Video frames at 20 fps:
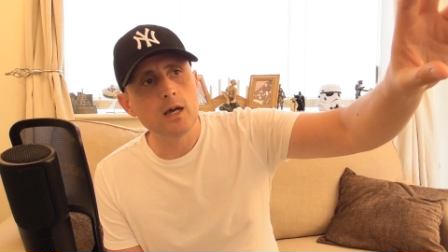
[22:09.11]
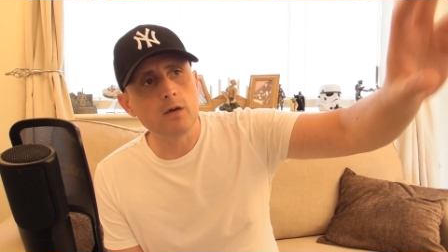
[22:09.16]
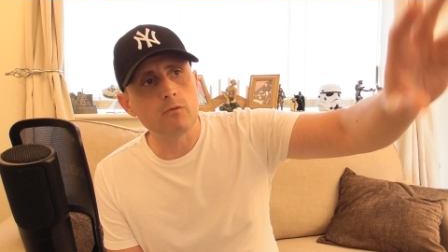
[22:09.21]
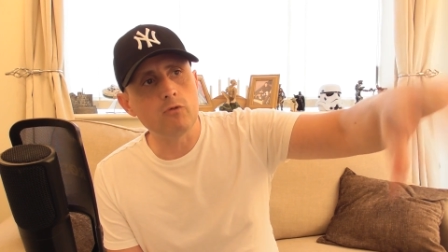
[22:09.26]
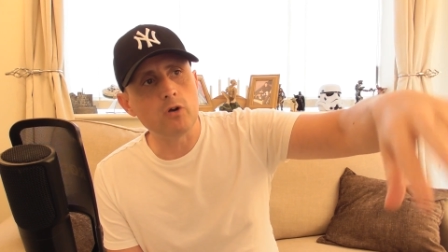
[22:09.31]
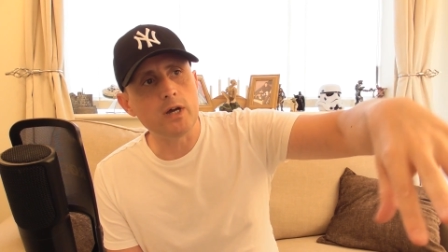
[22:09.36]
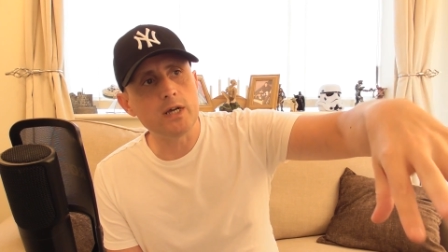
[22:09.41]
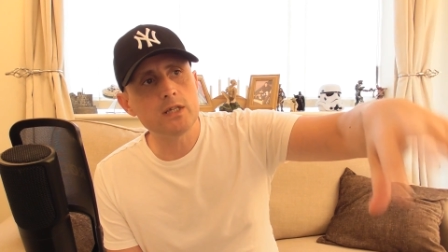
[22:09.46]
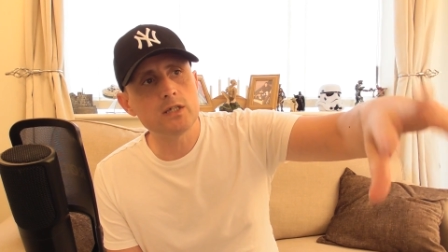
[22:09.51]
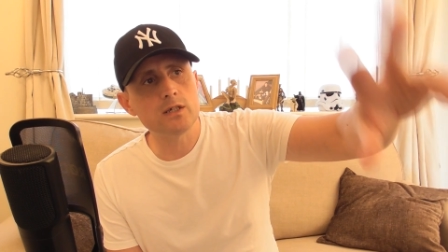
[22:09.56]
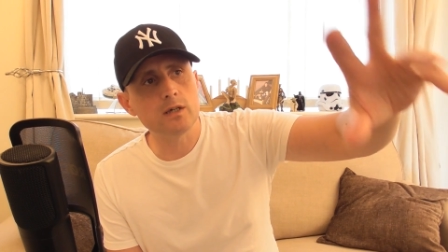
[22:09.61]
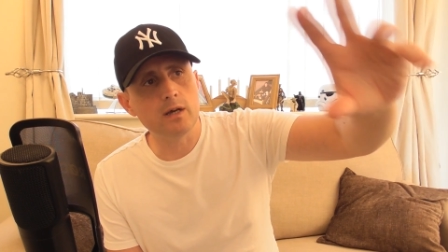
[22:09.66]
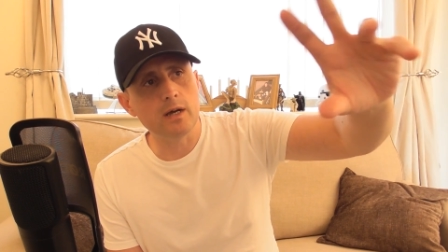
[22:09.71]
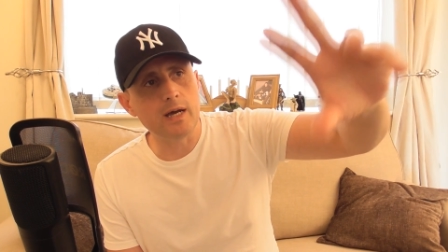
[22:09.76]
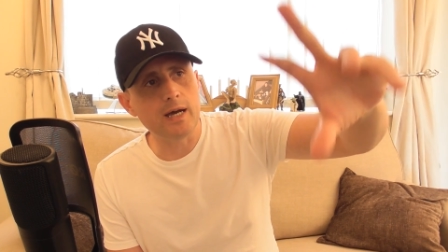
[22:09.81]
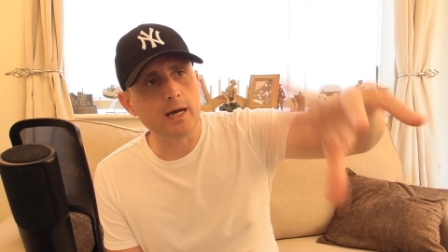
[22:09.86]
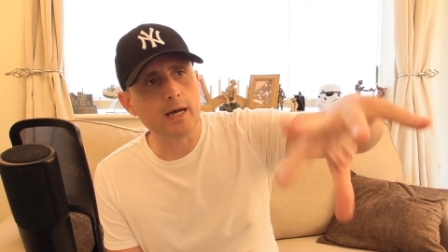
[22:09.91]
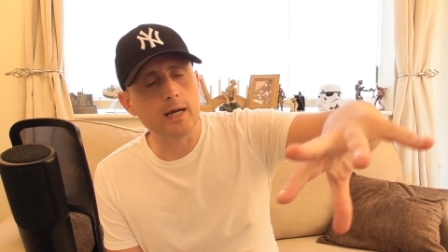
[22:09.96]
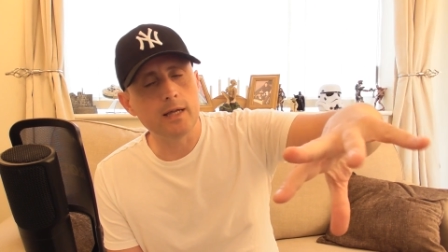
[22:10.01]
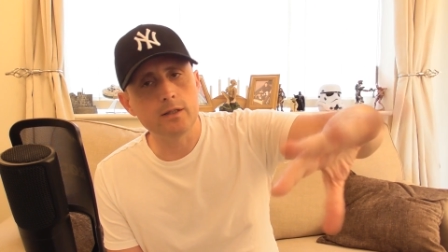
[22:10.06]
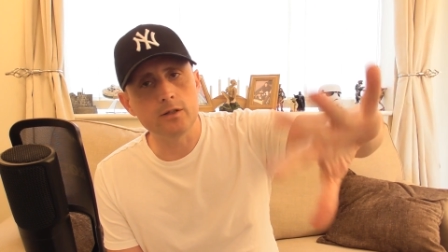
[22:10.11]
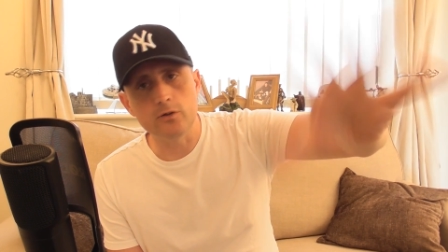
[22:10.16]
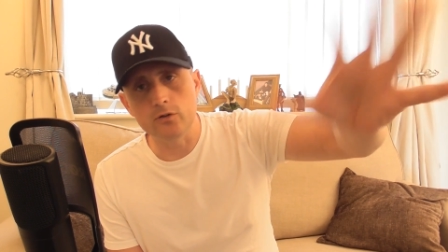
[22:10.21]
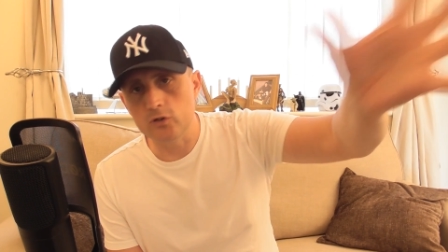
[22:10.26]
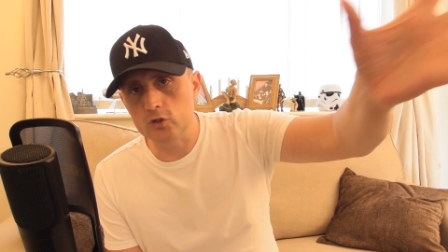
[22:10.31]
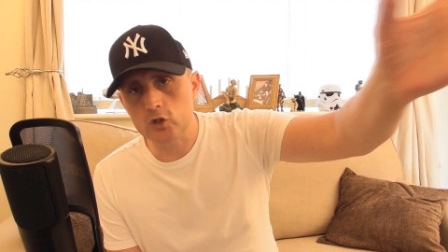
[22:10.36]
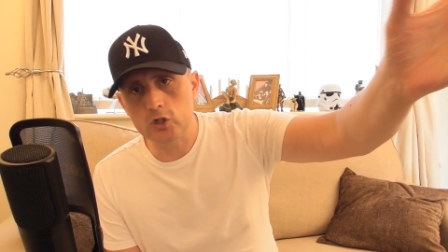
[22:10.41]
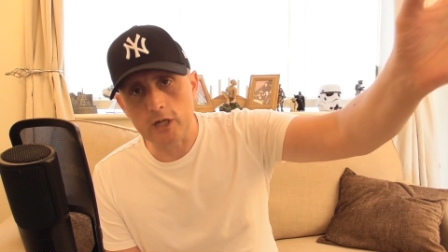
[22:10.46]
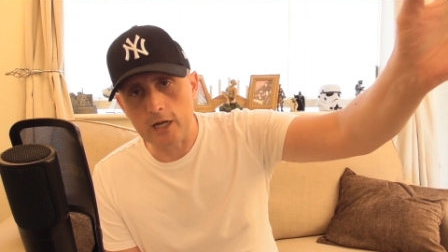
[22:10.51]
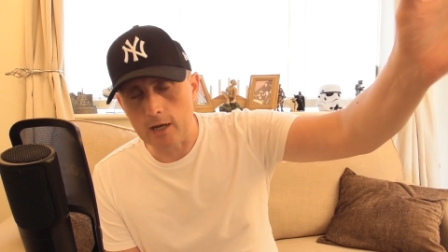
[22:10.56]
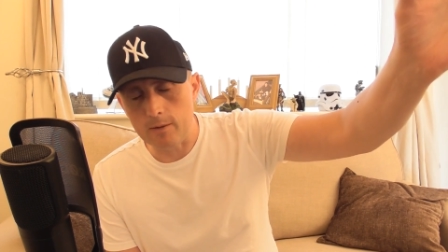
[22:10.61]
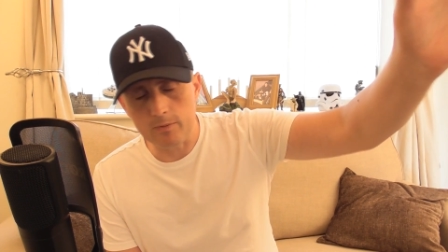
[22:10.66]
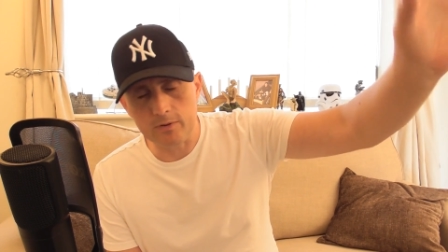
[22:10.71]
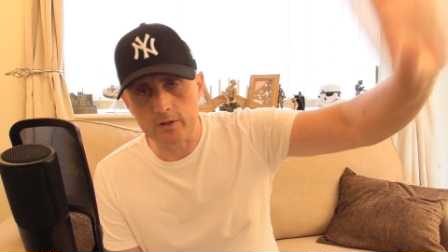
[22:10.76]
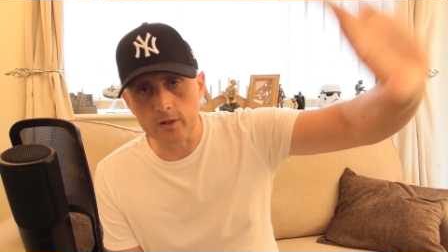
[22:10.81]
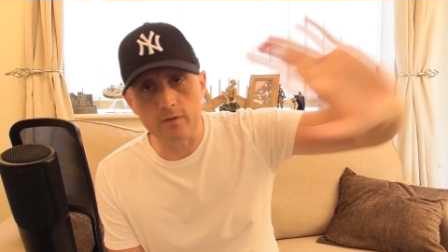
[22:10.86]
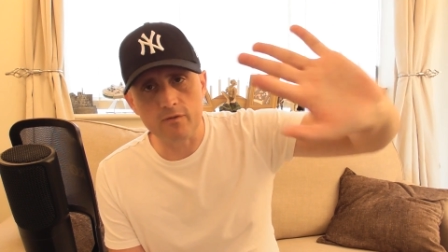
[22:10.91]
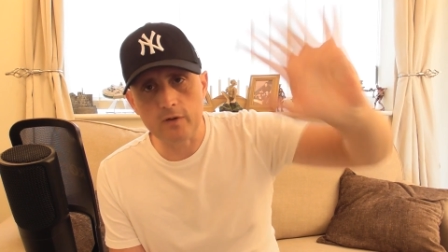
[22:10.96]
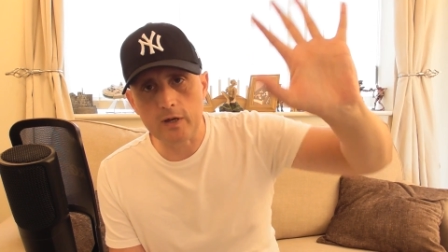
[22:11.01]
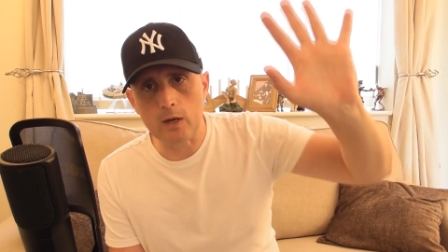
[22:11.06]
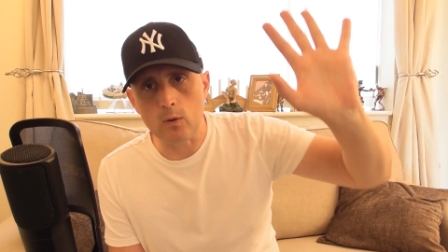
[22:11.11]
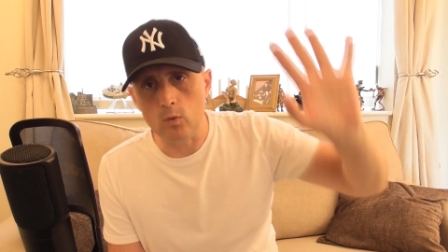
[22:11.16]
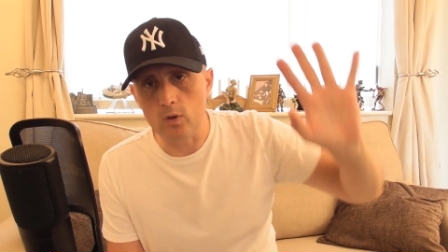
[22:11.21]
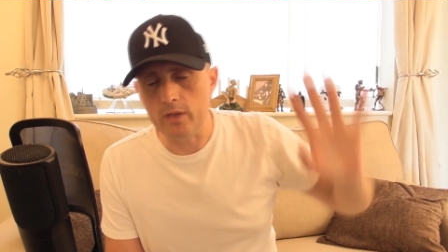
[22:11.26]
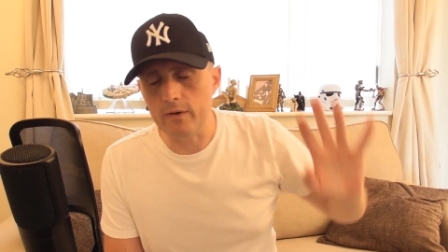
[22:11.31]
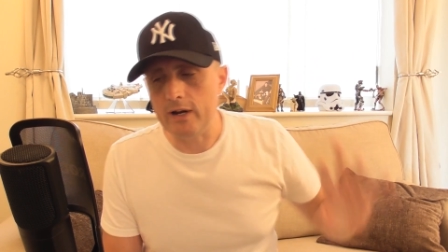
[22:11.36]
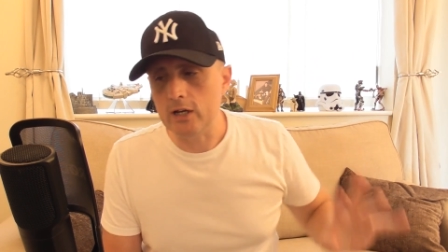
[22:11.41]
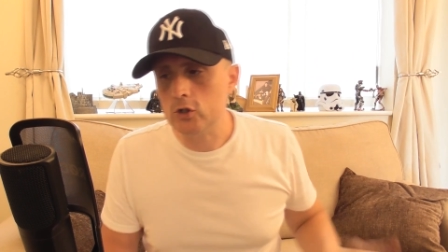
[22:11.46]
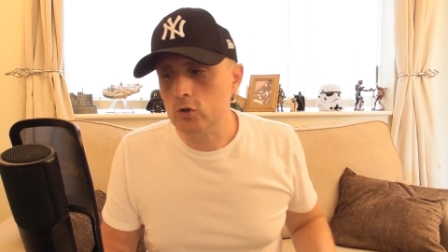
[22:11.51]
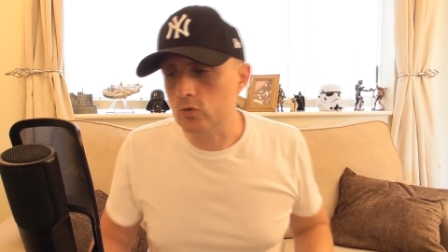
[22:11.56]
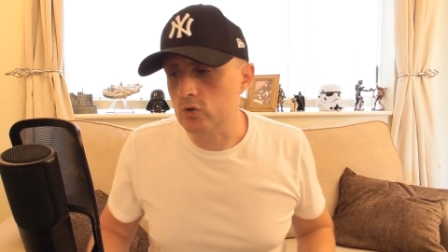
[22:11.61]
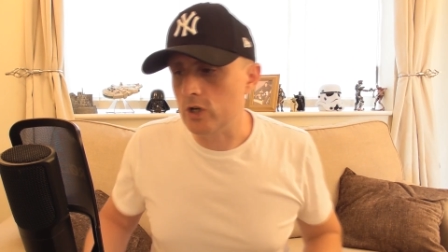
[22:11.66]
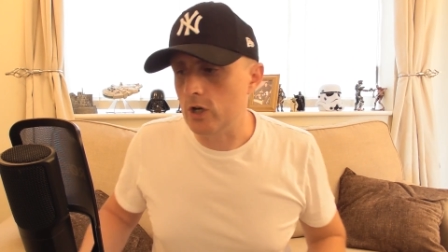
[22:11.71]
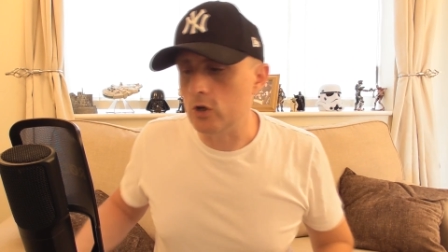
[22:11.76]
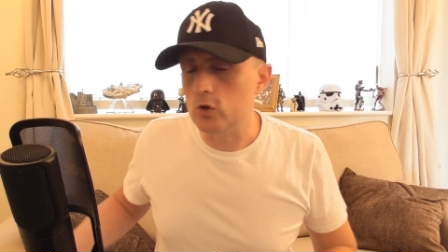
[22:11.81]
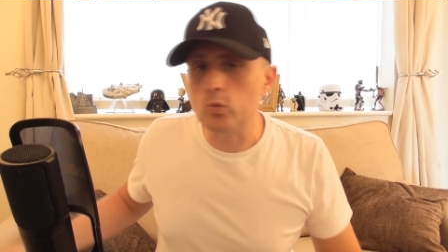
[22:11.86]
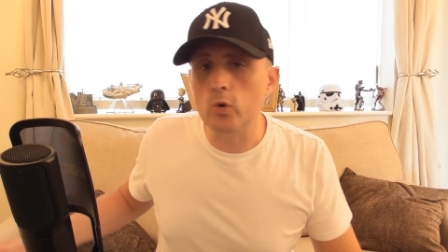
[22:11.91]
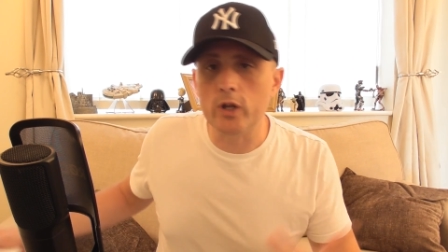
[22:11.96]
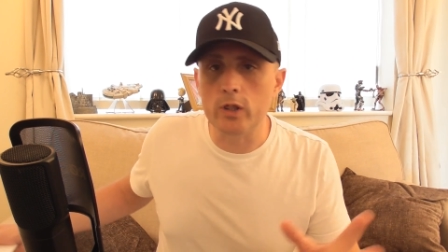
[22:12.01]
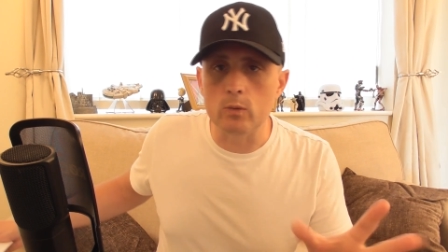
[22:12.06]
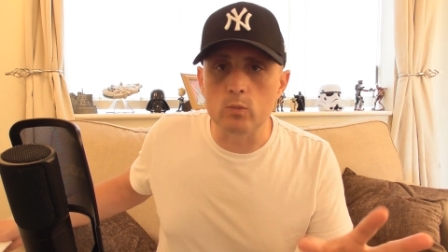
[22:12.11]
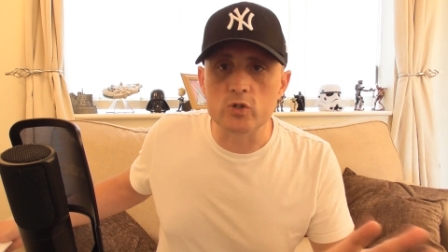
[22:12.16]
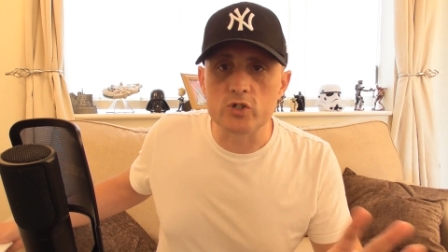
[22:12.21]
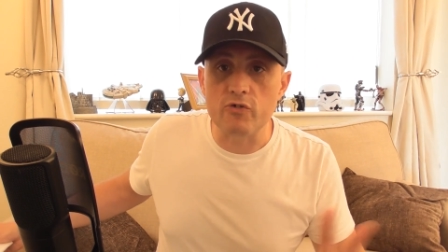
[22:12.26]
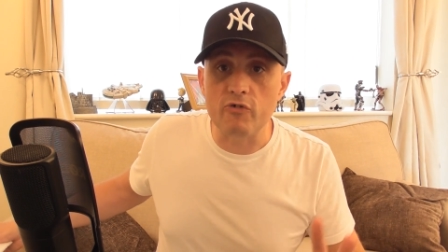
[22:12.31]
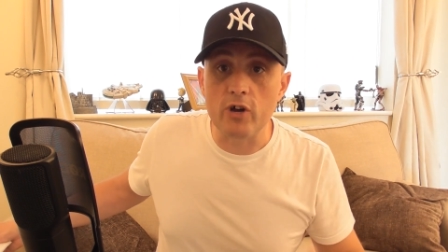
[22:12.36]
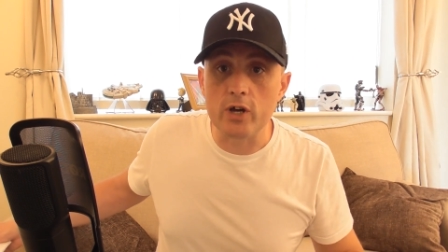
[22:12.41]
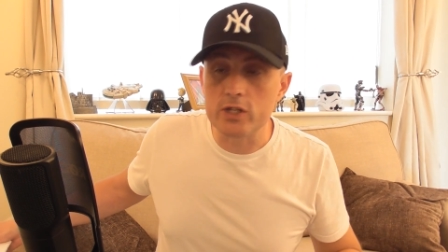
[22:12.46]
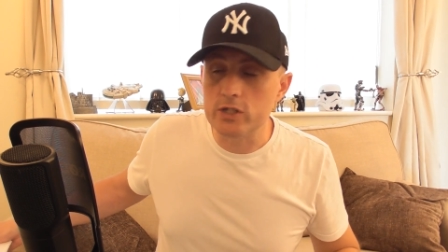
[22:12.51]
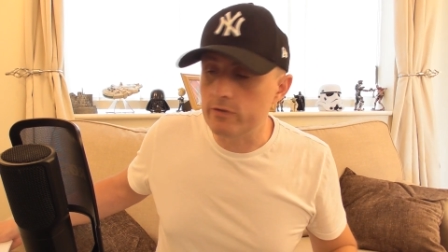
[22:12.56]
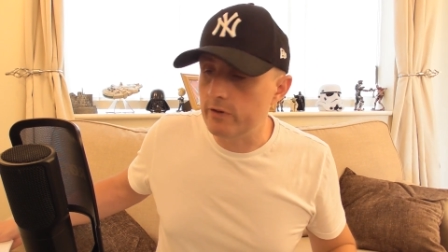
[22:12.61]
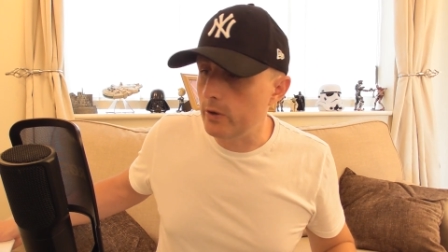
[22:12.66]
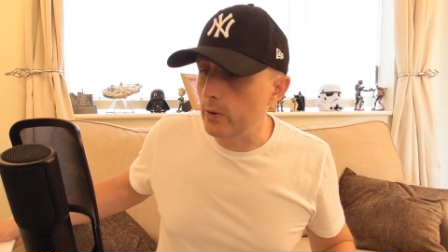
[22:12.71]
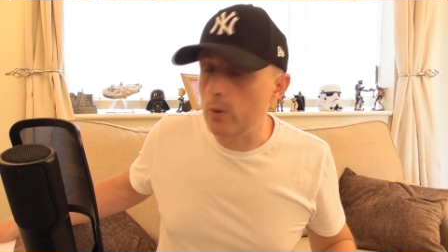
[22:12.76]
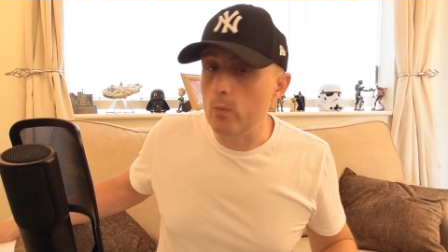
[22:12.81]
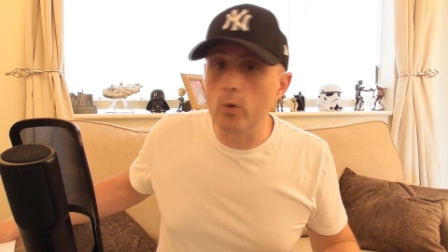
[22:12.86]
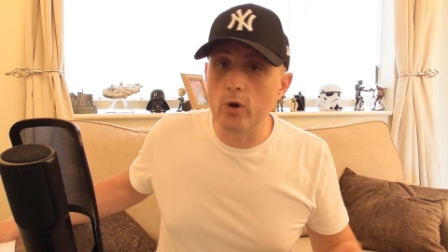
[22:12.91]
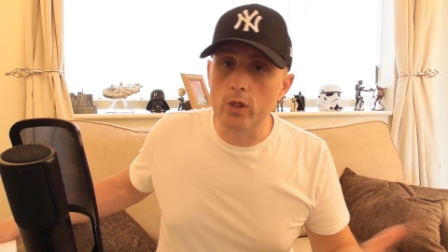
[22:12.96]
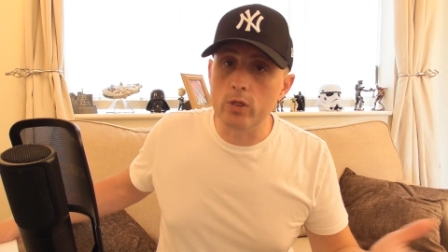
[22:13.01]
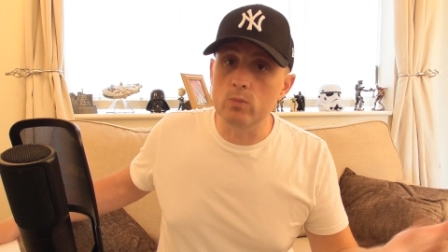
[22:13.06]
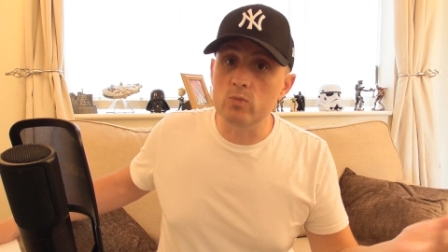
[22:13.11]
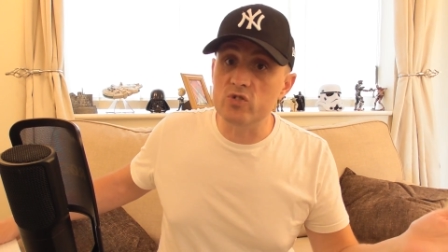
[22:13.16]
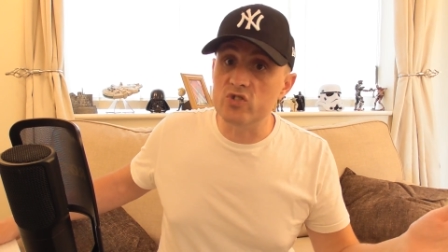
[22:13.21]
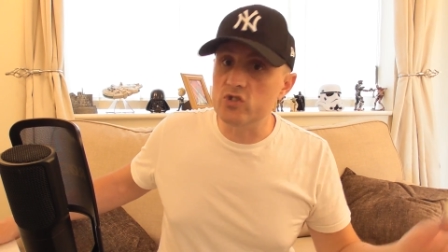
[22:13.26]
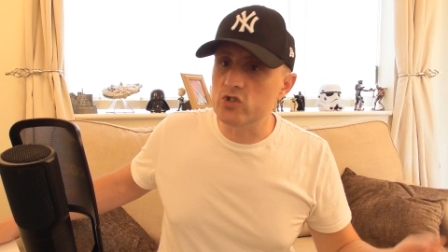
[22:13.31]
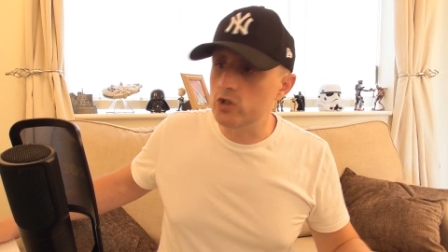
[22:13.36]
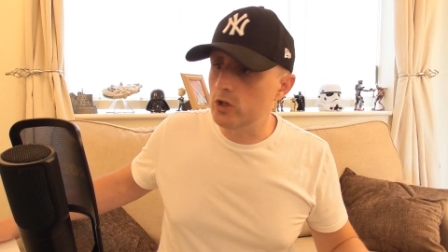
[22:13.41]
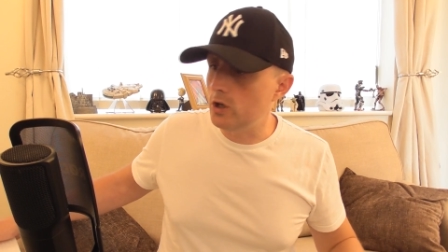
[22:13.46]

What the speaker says: a writer, and another chap, but I forget what their actual titles. One of them was a writer anyway, and one of them was in